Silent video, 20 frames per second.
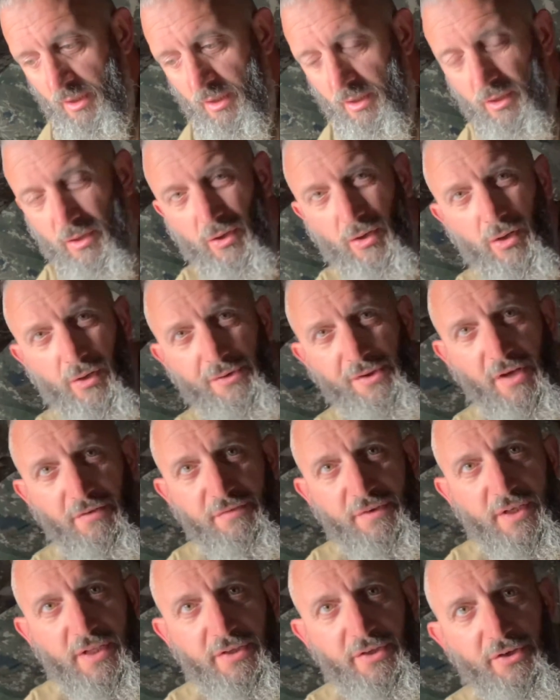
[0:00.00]
Oh,
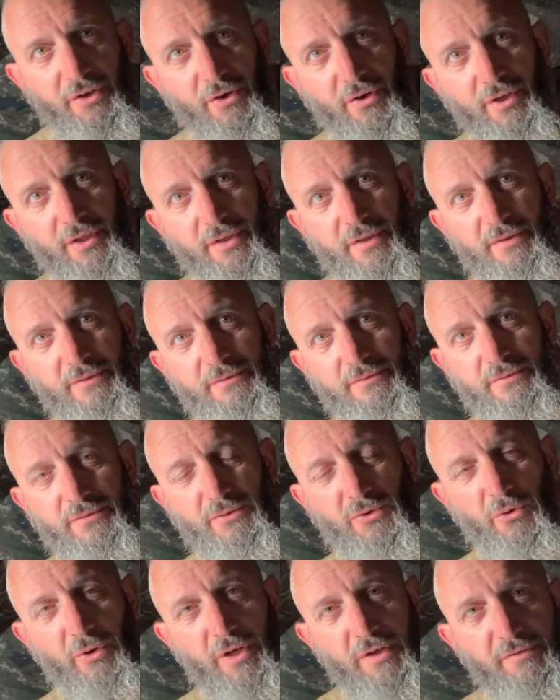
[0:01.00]
nothing in the night,
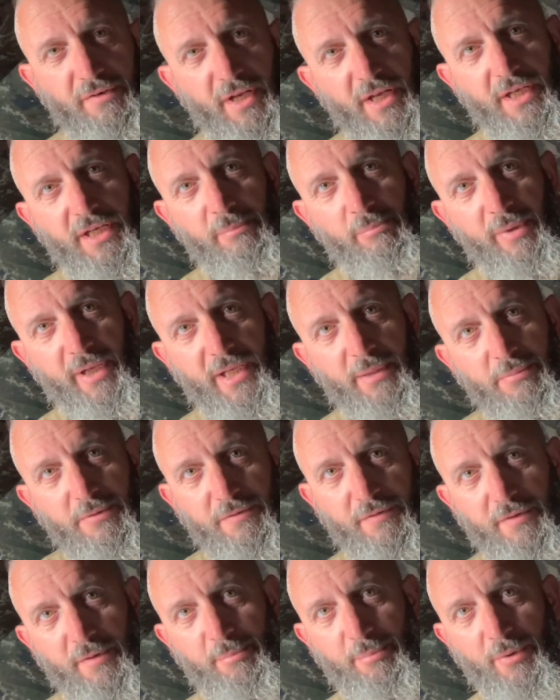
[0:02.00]
not even any bleeps
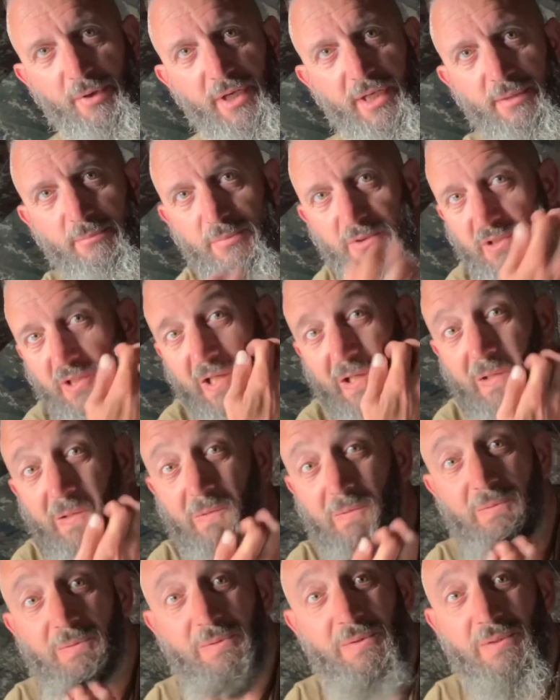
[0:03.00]
for the bream, so
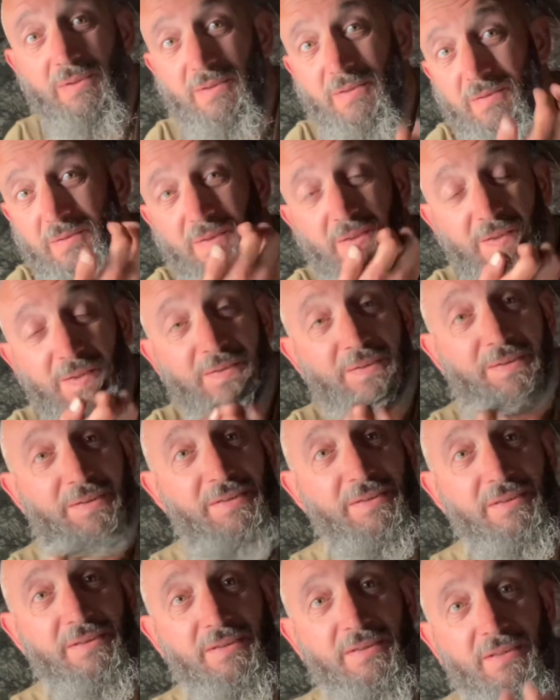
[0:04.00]

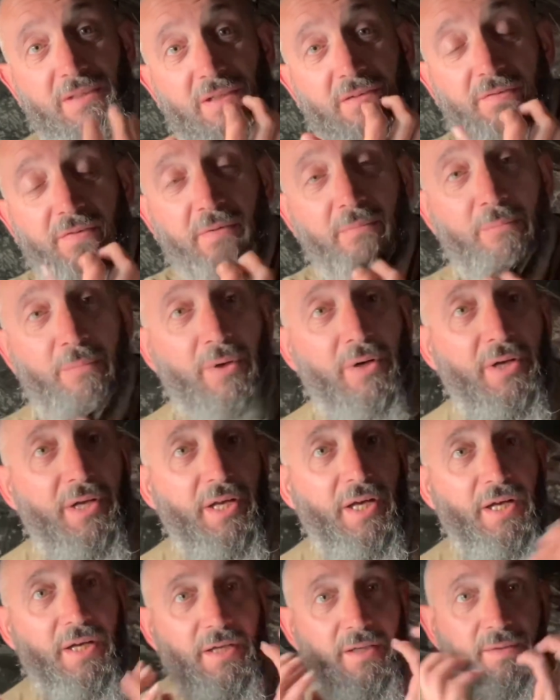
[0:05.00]
I think
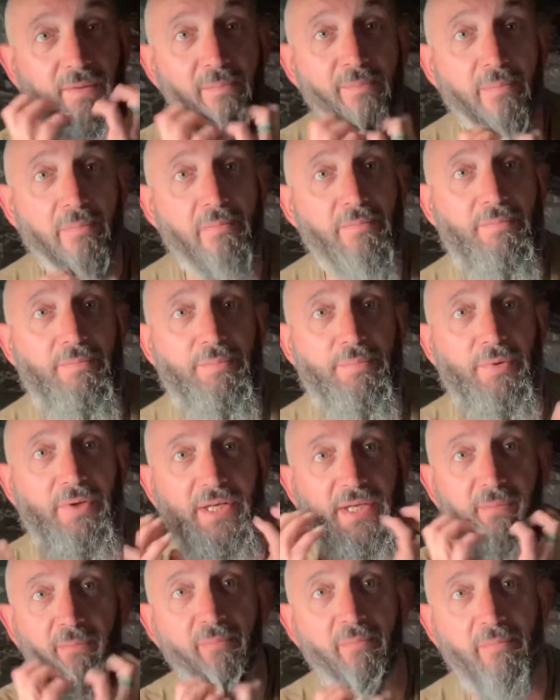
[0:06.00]
my
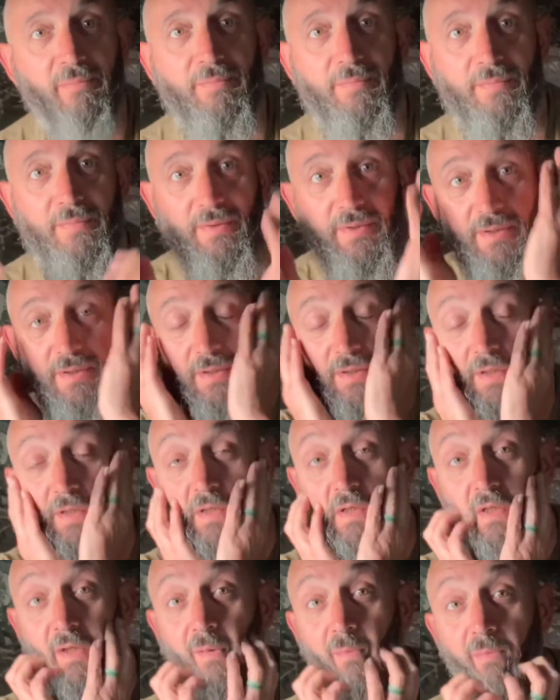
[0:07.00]
bream
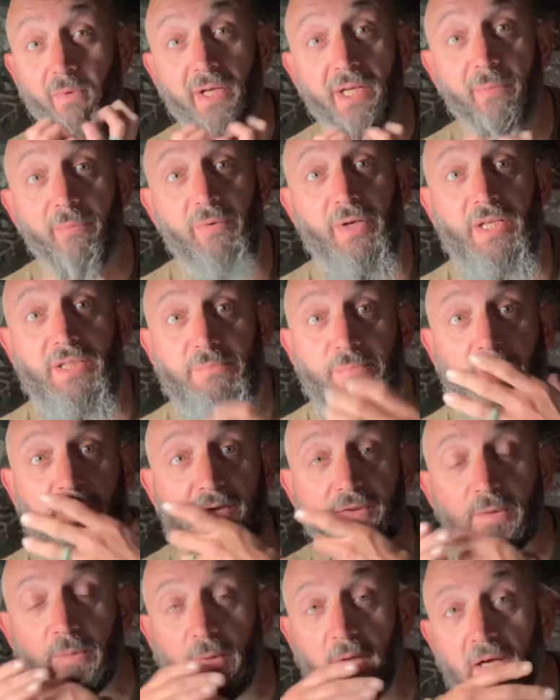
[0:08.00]
rigs must
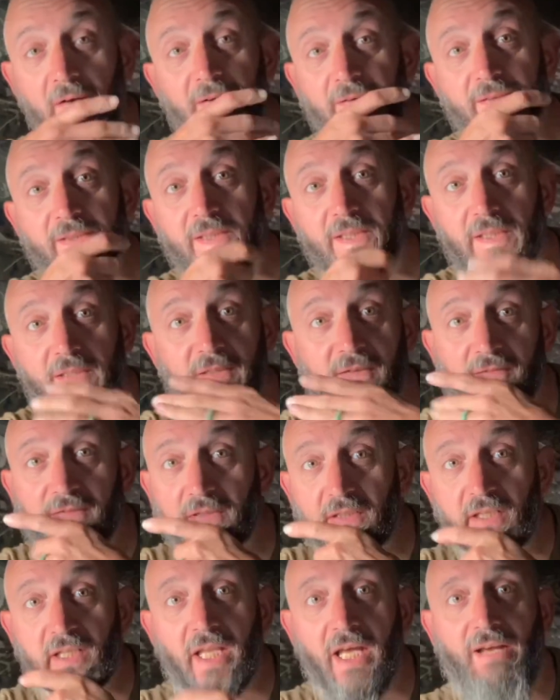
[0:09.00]
have worked.
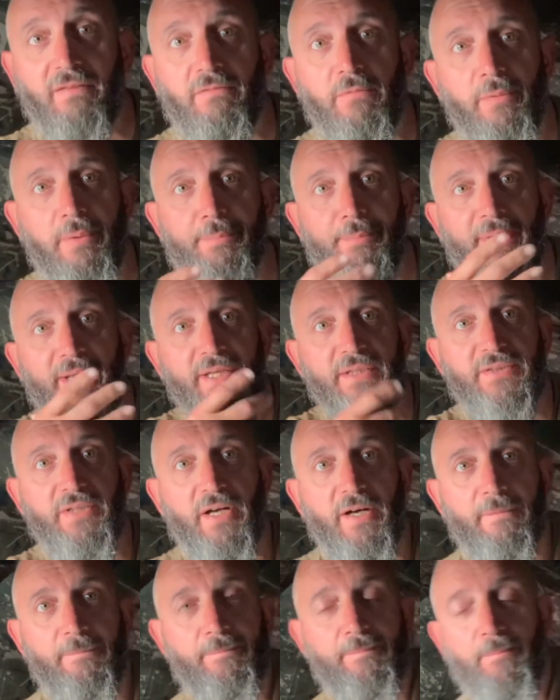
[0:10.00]
Obviously they haven't been picked
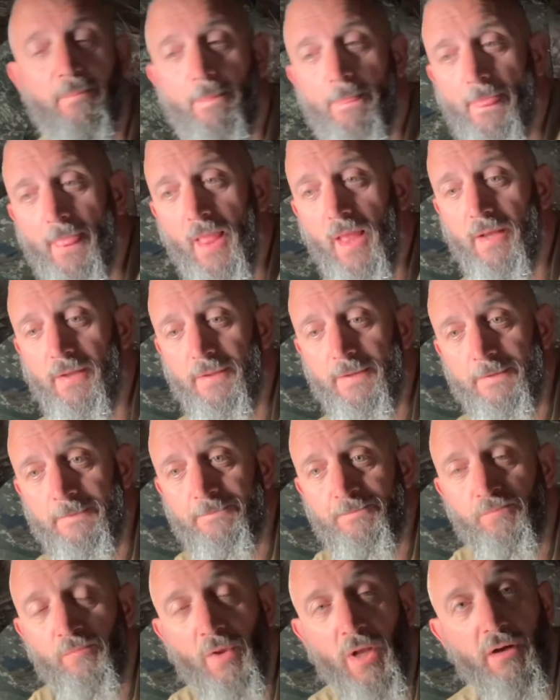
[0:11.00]
up.
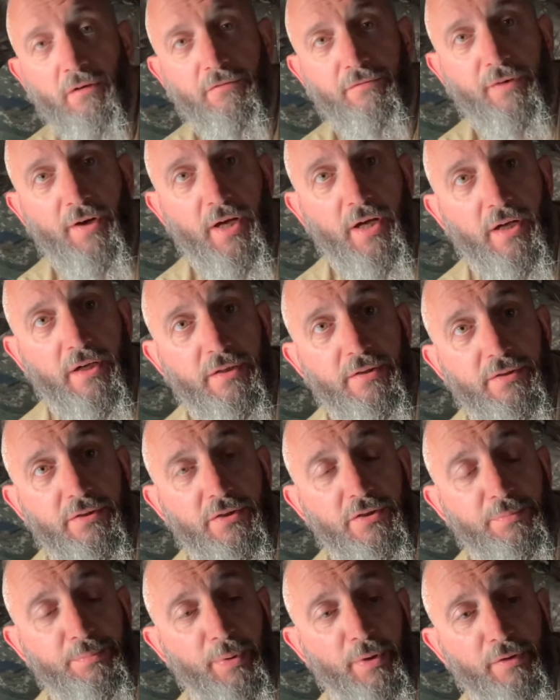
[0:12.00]
I've
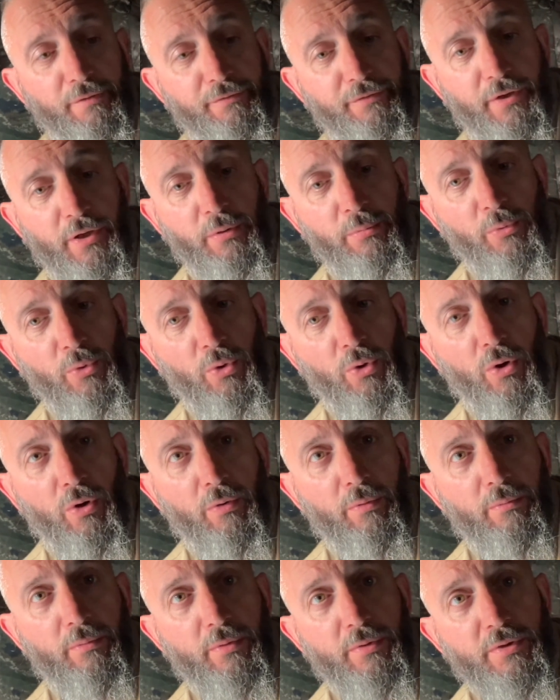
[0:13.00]
just put a few more
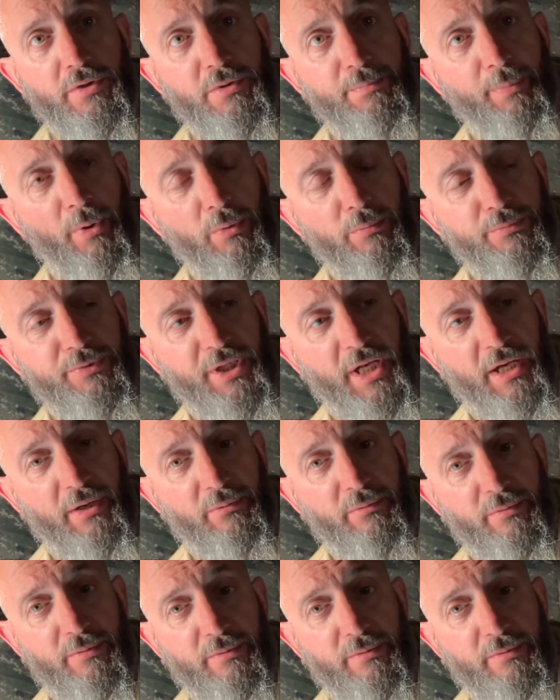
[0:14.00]
spoms out,